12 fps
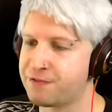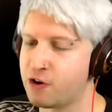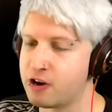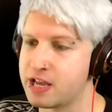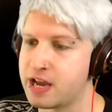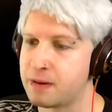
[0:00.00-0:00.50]

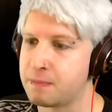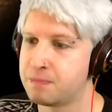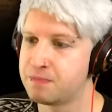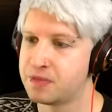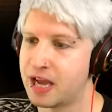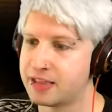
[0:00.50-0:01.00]
for you.
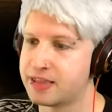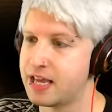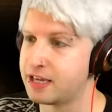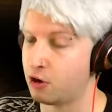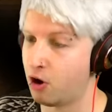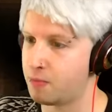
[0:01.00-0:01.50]
I
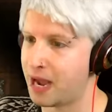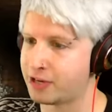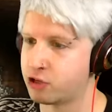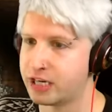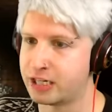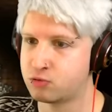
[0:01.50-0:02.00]
think, oh my
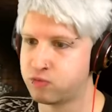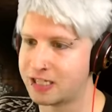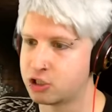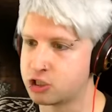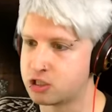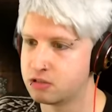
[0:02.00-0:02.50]
goodness
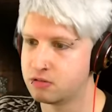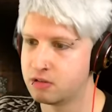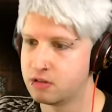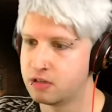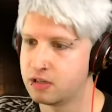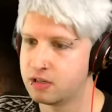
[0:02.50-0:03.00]
gracious.
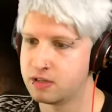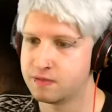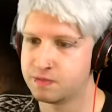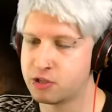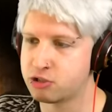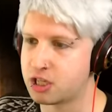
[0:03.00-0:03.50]

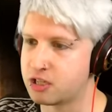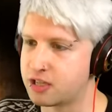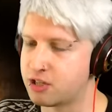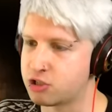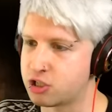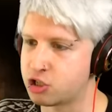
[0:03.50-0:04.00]
There's a
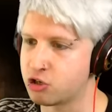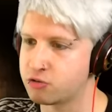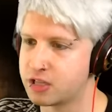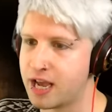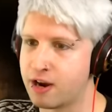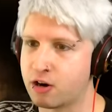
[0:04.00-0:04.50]
there's a
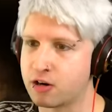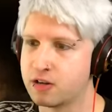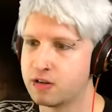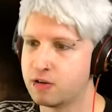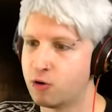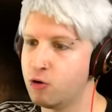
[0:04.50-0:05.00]
dude there.
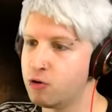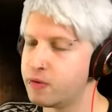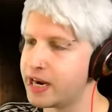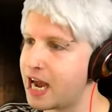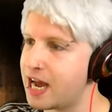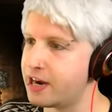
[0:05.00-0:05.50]
Oh,
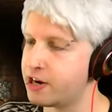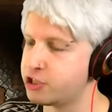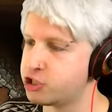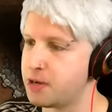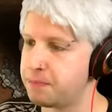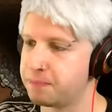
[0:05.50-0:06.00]
we got an
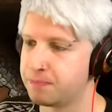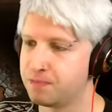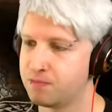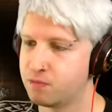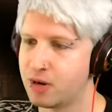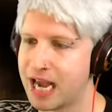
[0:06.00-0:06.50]
airship.
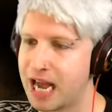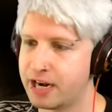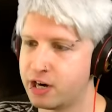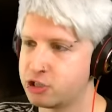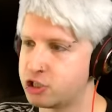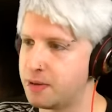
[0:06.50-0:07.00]
We got
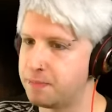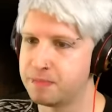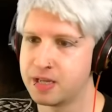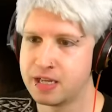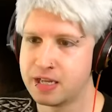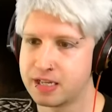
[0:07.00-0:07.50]
an airship.
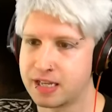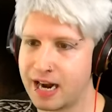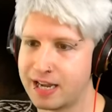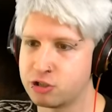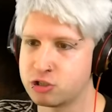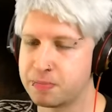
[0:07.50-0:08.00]
Can
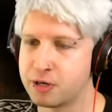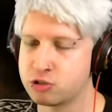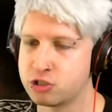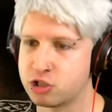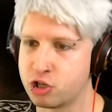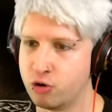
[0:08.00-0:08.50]
I use a
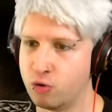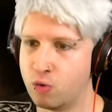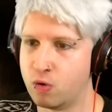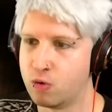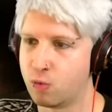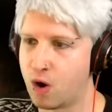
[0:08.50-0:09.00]
potion? Two,
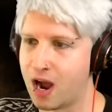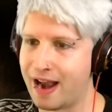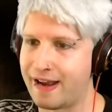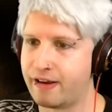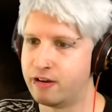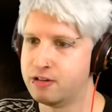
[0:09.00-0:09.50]

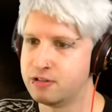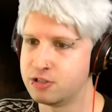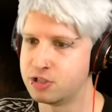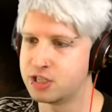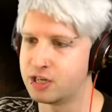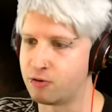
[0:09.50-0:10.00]
one,
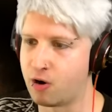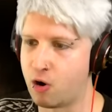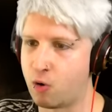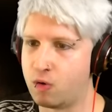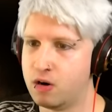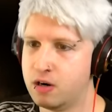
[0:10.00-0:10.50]
zero.